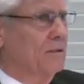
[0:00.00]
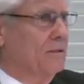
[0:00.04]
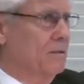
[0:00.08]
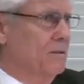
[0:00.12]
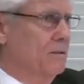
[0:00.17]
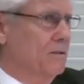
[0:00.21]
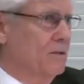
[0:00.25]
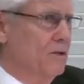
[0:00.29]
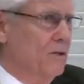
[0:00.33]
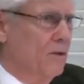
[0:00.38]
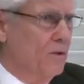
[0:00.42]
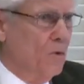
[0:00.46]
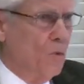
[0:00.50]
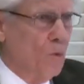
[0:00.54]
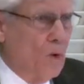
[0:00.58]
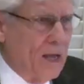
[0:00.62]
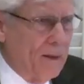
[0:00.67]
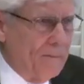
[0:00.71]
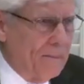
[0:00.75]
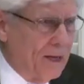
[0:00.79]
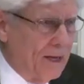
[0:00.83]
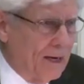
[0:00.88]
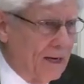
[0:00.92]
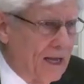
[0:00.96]
to the
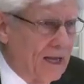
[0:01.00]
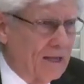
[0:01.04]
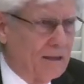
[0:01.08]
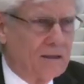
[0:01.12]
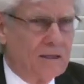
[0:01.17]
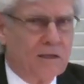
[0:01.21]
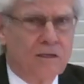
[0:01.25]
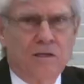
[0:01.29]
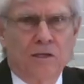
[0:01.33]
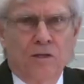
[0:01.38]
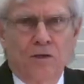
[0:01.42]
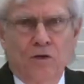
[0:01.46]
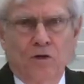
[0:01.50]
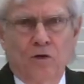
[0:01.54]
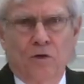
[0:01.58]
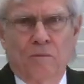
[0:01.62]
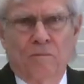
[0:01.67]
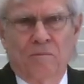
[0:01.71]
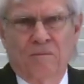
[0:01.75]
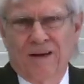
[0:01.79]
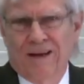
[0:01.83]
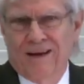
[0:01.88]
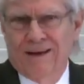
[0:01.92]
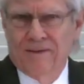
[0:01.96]
women at the
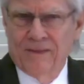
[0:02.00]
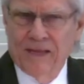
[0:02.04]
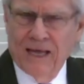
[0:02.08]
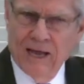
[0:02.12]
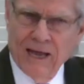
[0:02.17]
tomb? Oh, they